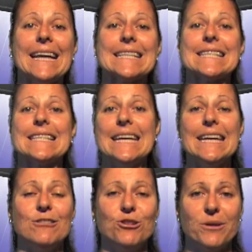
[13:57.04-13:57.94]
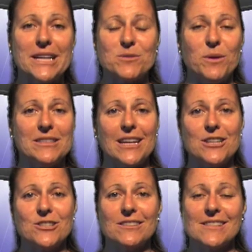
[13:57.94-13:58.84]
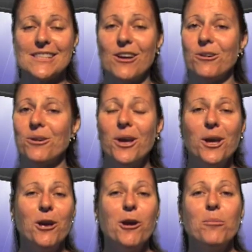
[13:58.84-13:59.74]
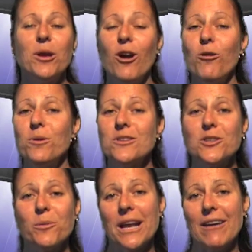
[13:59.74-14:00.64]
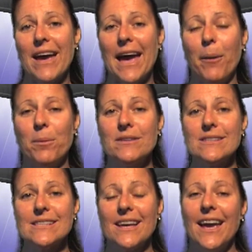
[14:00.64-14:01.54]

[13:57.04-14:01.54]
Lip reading: exceed your expectations. So be open to whatever happens